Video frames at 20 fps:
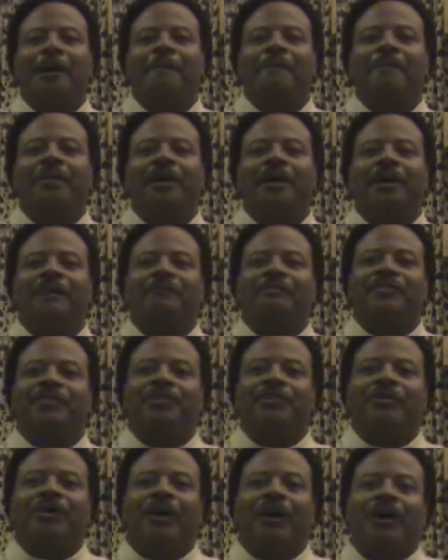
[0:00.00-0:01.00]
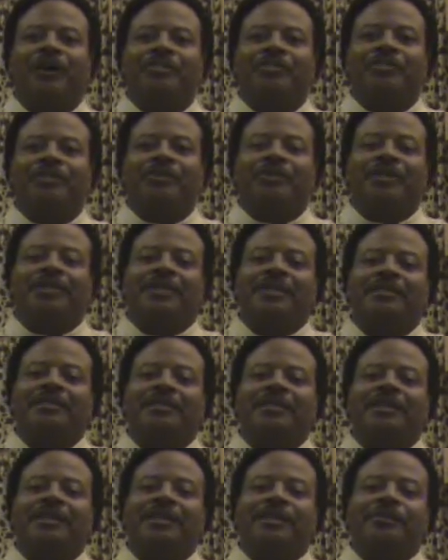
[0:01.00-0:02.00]
But you also
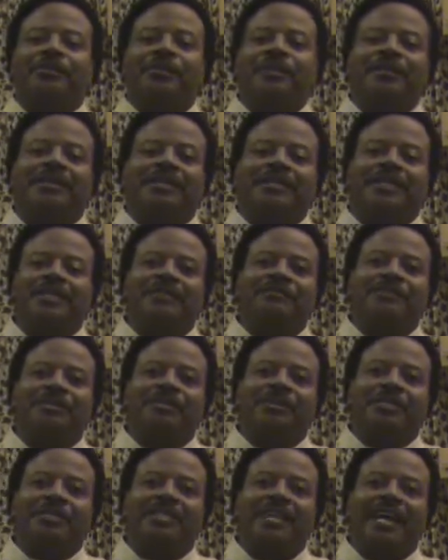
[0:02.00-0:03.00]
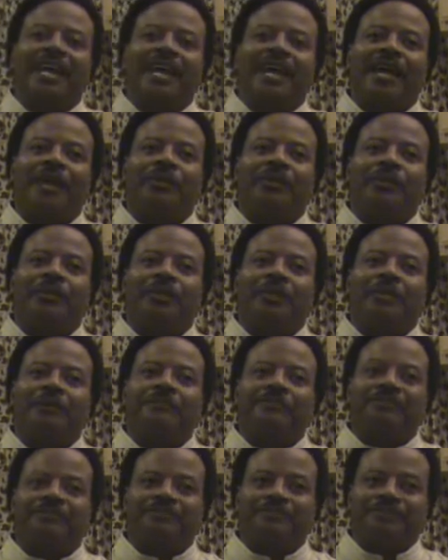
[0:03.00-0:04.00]
can, we'll give you a tag with
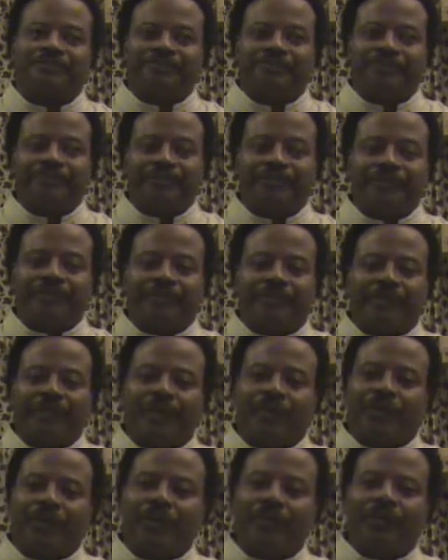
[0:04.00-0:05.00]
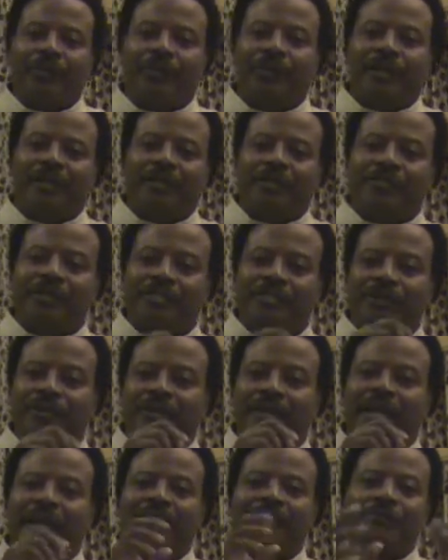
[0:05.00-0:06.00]
with, with your
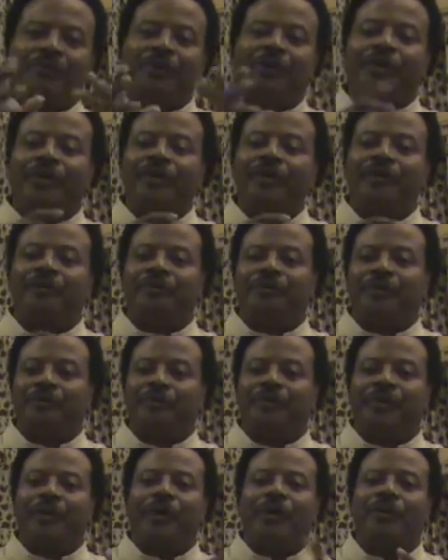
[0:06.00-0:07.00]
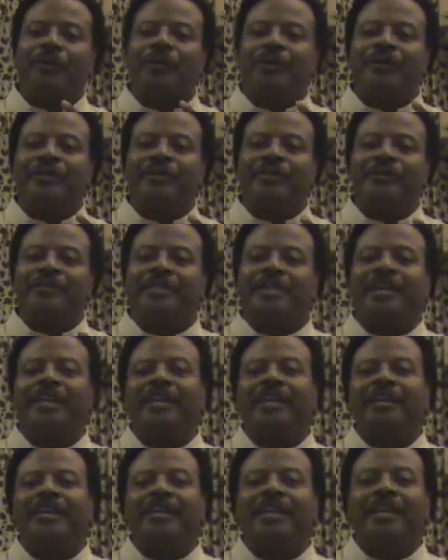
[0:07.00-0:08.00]
name on it, with prayer warriors,
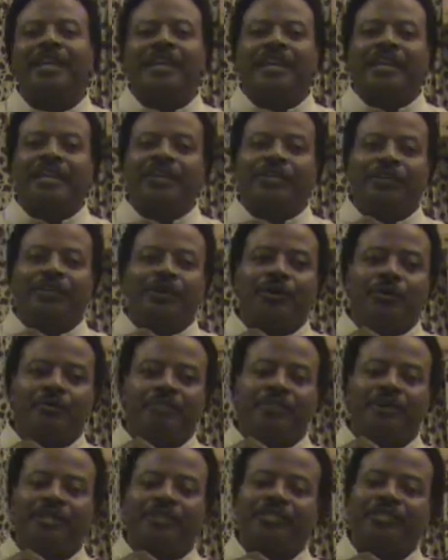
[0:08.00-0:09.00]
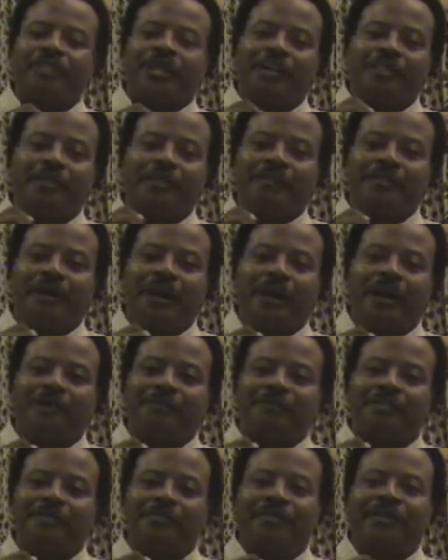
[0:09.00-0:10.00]
and your picture under the
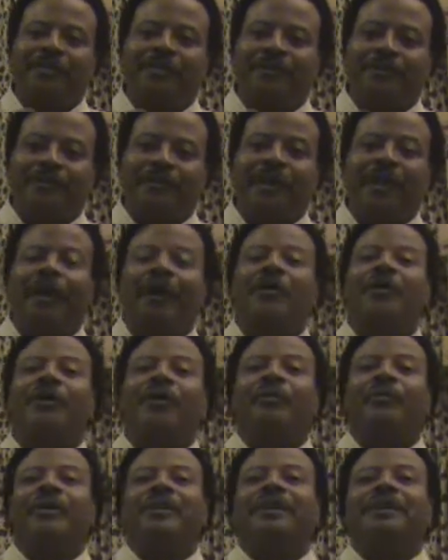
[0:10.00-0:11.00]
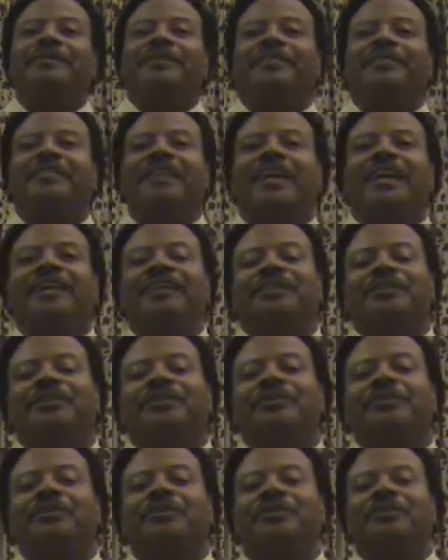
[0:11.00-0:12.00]
bottom spinning around. We love to thank
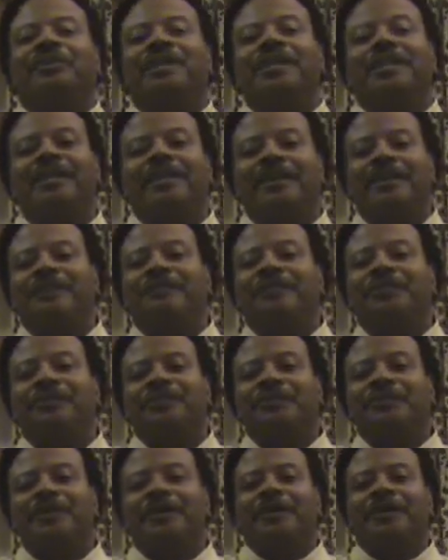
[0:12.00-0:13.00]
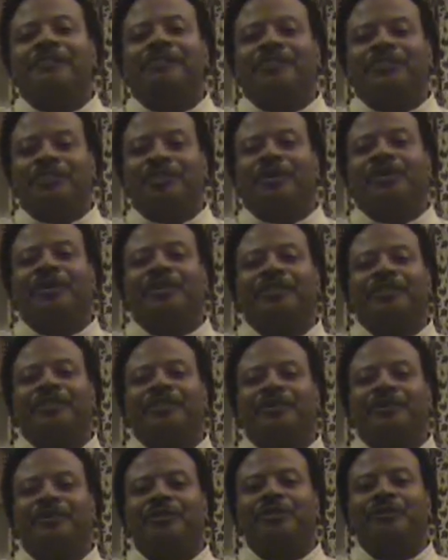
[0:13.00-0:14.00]
you. We love you for joining the
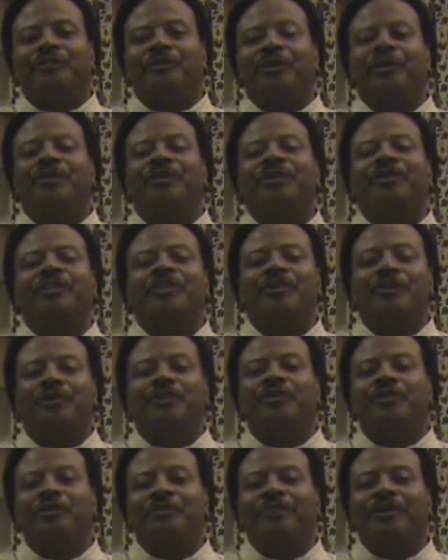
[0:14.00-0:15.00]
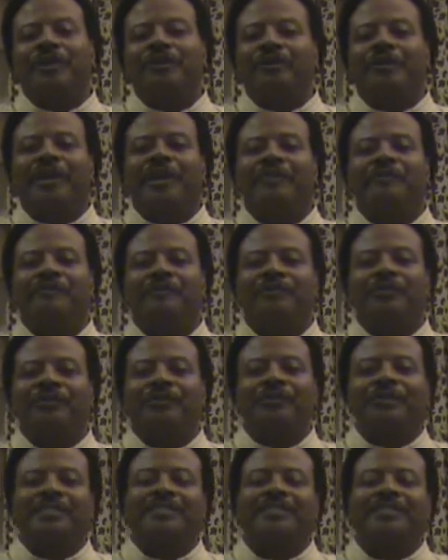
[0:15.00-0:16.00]
group, and we know you'll be a great
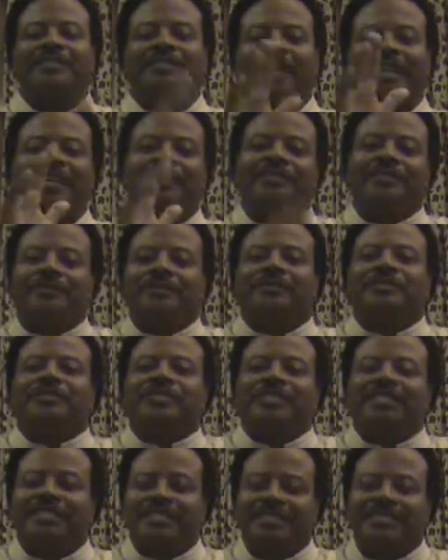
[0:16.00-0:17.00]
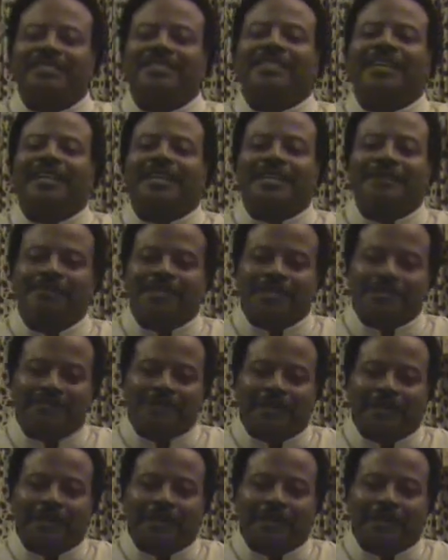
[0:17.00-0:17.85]
influence. Thank you. In Jesus' name.